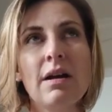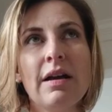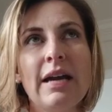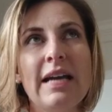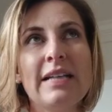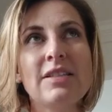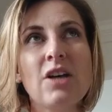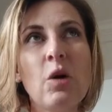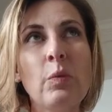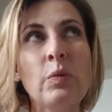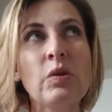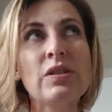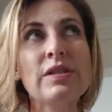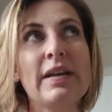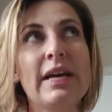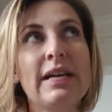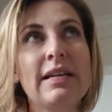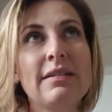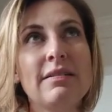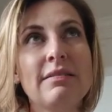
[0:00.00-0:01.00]
It's almost
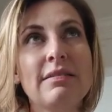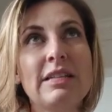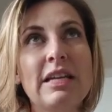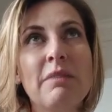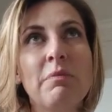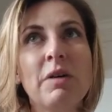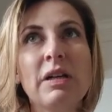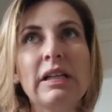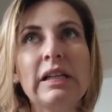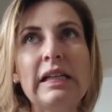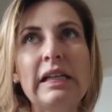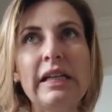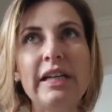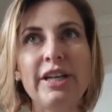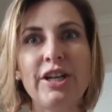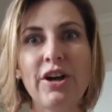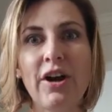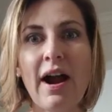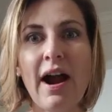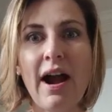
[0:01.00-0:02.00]
like deep cleaning
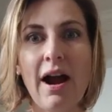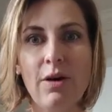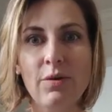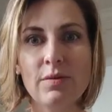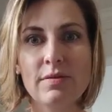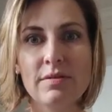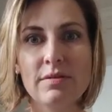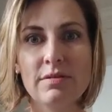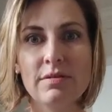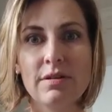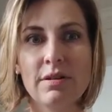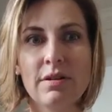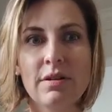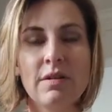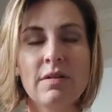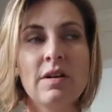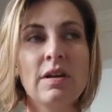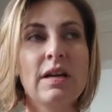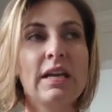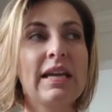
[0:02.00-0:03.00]
your house.
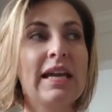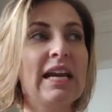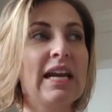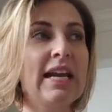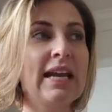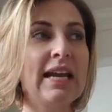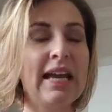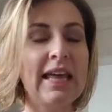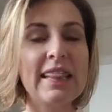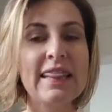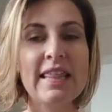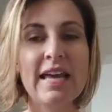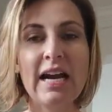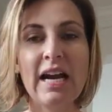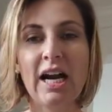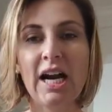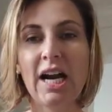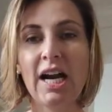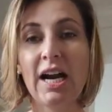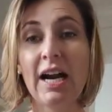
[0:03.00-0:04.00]
Getting in
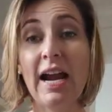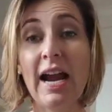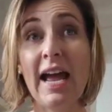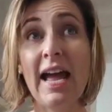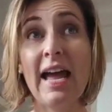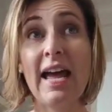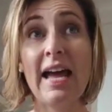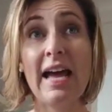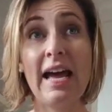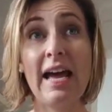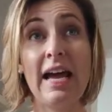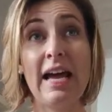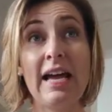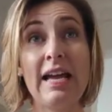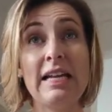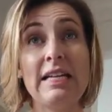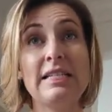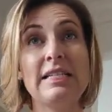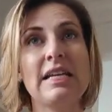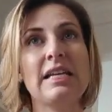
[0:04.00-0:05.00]
there
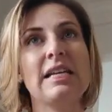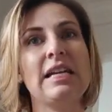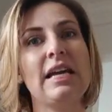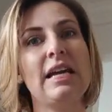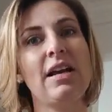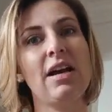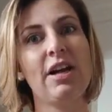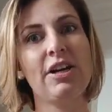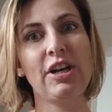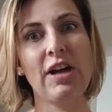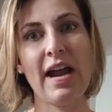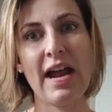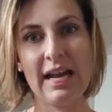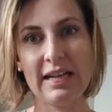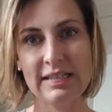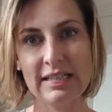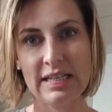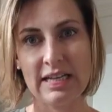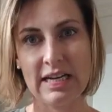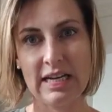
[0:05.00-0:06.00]
and getting on your
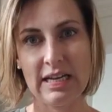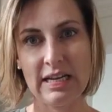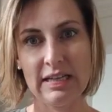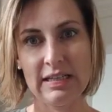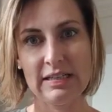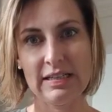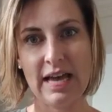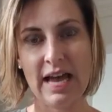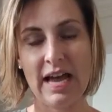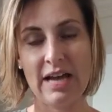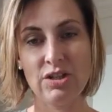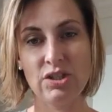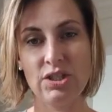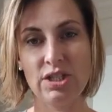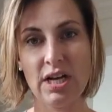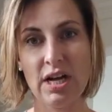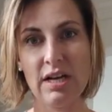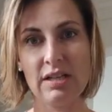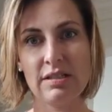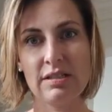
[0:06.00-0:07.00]
hands and knees and
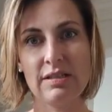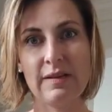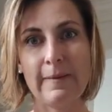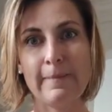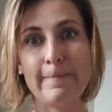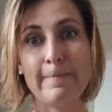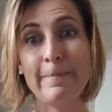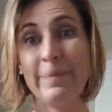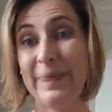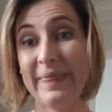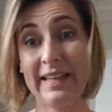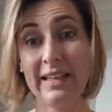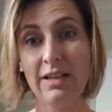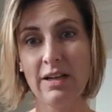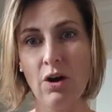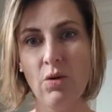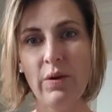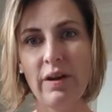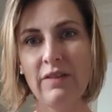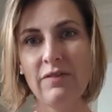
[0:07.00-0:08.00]
just
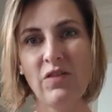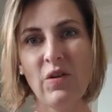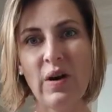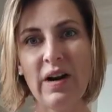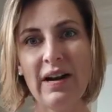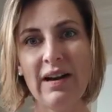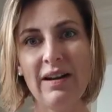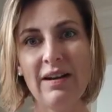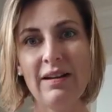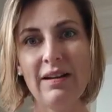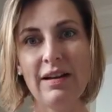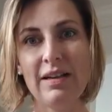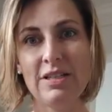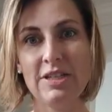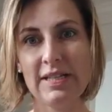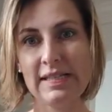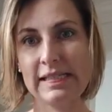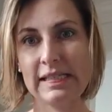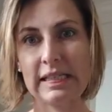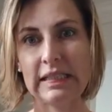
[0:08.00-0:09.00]
going for it and
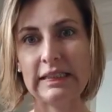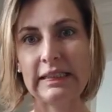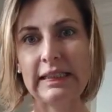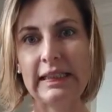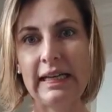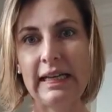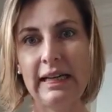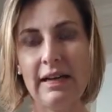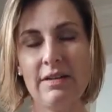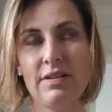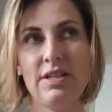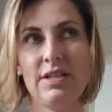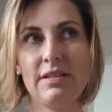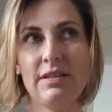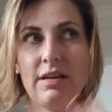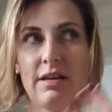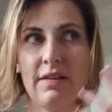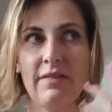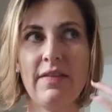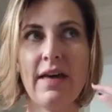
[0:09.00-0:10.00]
just cleaning it. Just
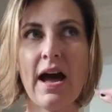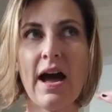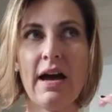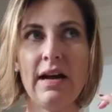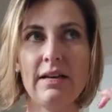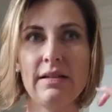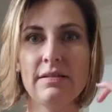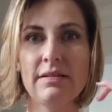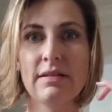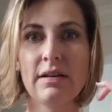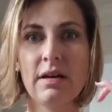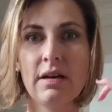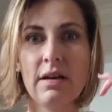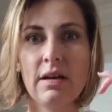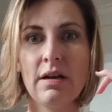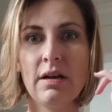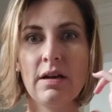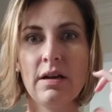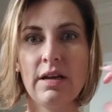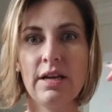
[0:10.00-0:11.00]
think of that as,
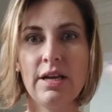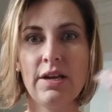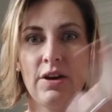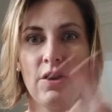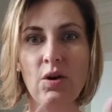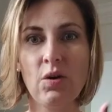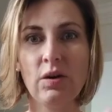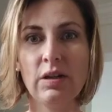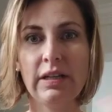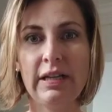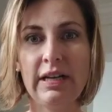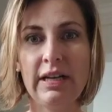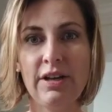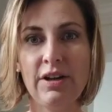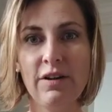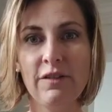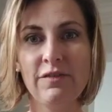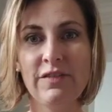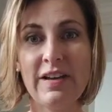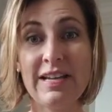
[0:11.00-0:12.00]
you know, cleaning
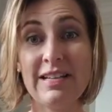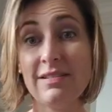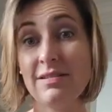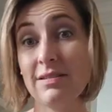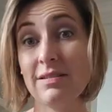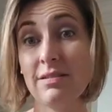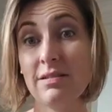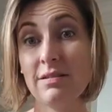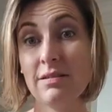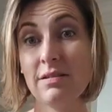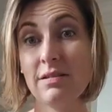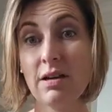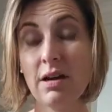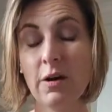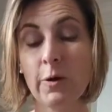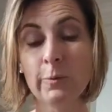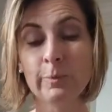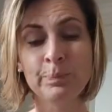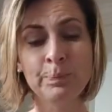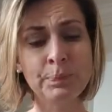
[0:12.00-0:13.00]
your face.
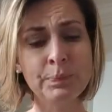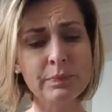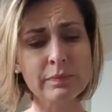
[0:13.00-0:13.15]
So